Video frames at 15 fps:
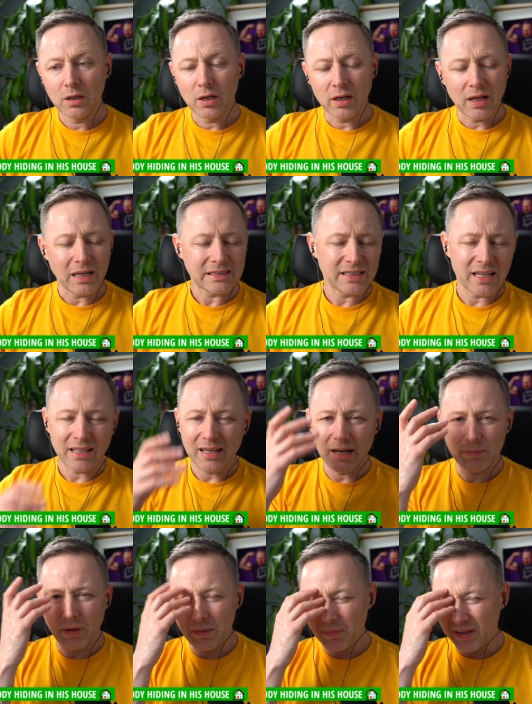I see, I can't
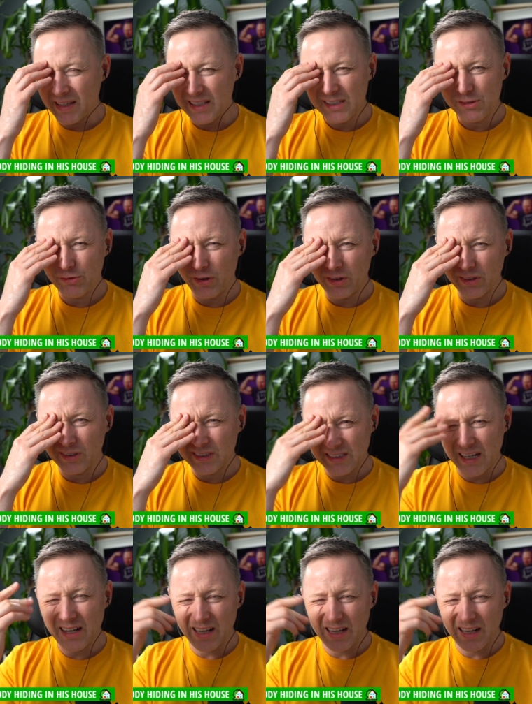remember, my head's fucked. See, I,